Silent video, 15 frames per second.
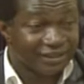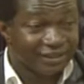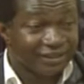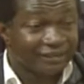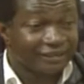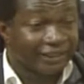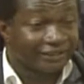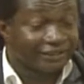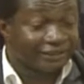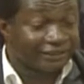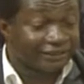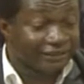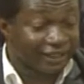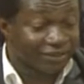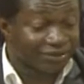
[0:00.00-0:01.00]
that the
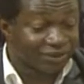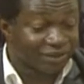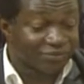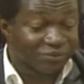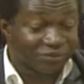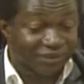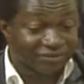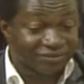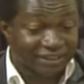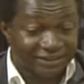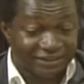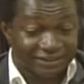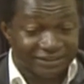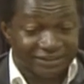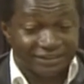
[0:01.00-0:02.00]
National Bureau of
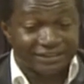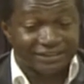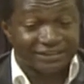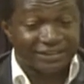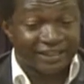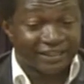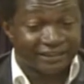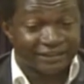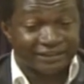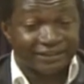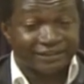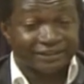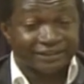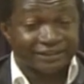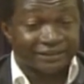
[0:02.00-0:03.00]
Statistics is saying
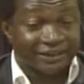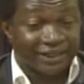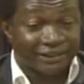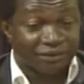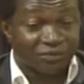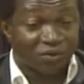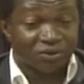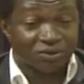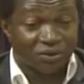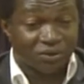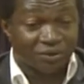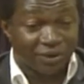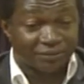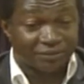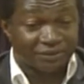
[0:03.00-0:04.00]
that they are the most
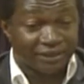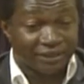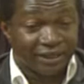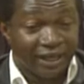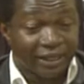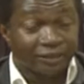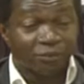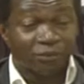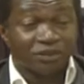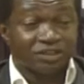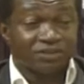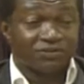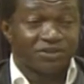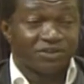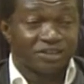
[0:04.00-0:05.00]
corrupt, and the
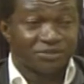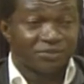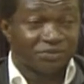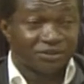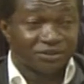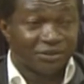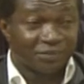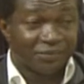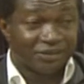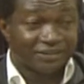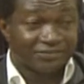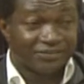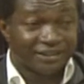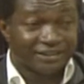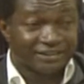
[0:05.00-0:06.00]
police force is putting up a
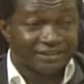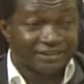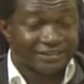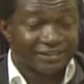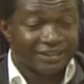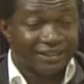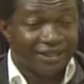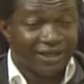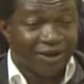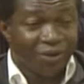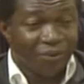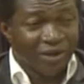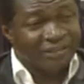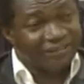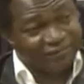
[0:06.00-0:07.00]
defense.
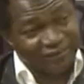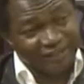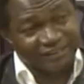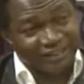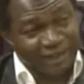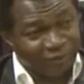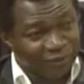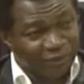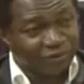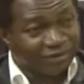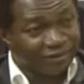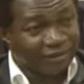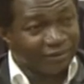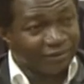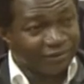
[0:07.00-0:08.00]
What defense are we
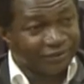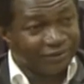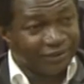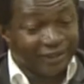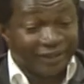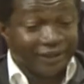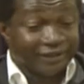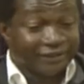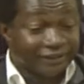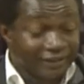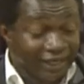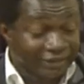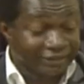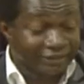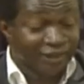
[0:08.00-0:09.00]
putting up? The
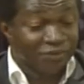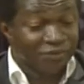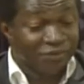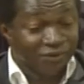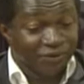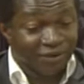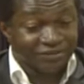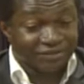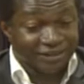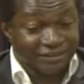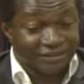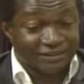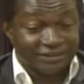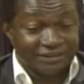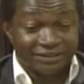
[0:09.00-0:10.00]
National Bureau of
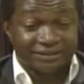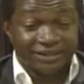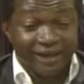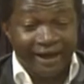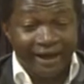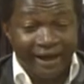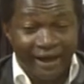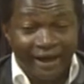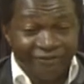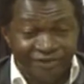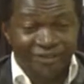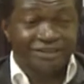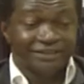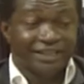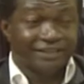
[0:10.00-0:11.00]
Statistics have
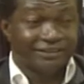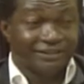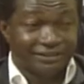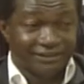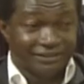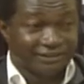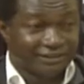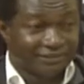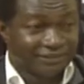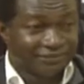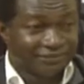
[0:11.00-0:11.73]
the statistics.